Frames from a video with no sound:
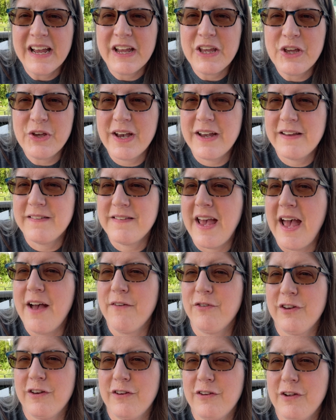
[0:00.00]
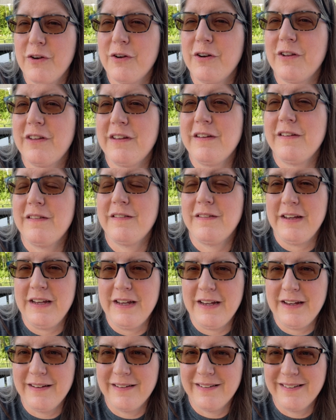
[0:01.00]
You guys have to totally
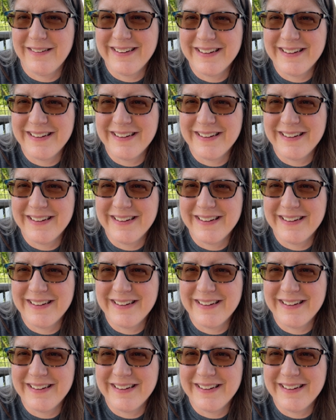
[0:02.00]
see